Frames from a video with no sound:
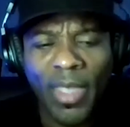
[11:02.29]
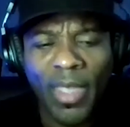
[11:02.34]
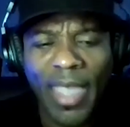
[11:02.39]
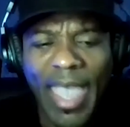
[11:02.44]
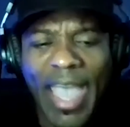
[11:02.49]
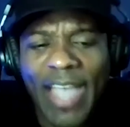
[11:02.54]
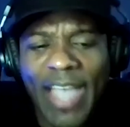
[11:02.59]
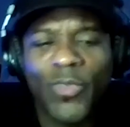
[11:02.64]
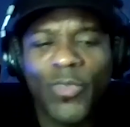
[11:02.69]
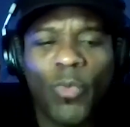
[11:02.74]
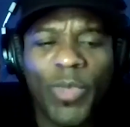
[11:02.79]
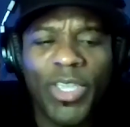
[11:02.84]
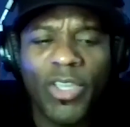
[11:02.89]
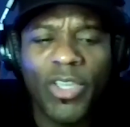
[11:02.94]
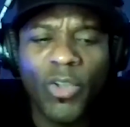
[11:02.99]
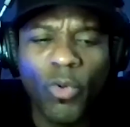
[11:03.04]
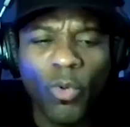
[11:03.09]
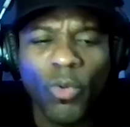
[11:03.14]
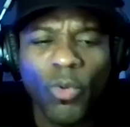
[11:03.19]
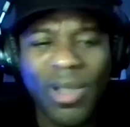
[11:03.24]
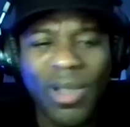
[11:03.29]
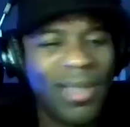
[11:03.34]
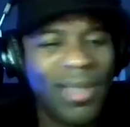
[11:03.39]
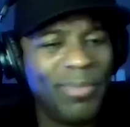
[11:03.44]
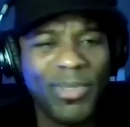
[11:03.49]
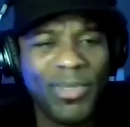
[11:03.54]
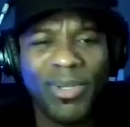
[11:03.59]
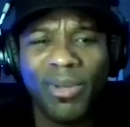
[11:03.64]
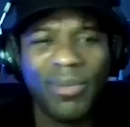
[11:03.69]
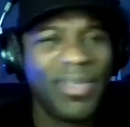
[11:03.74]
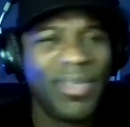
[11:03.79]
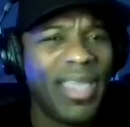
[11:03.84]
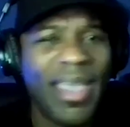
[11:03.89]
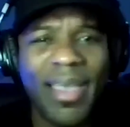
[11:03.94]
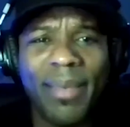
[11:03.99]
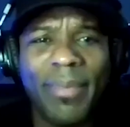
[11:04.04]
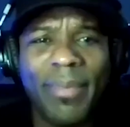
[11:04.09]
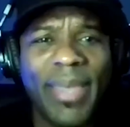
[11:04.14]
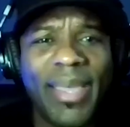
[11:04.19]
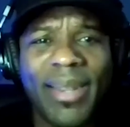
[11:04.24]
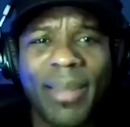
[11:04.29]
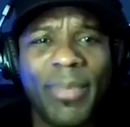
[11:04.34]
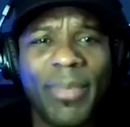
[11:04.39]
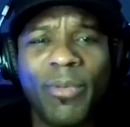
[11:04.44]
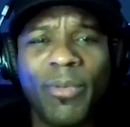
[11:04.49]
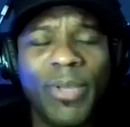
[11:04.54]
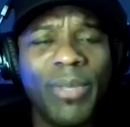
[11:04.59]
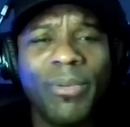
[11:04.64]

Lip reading: as we grew up, yeah, man, I mean,